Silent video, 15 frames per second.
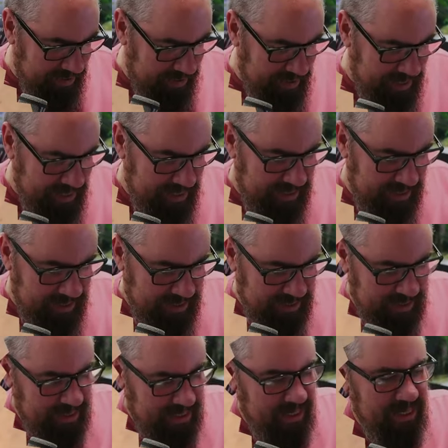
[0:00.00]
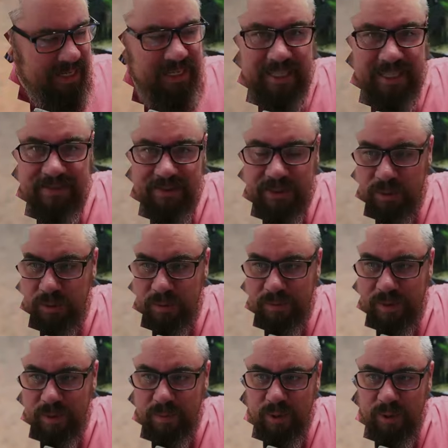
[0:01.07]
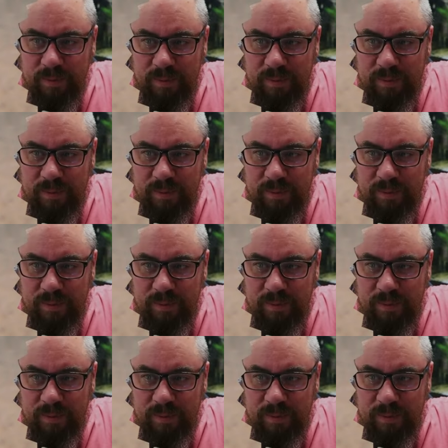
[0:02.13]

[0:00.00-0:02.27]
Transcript: size. And I've got some of the poop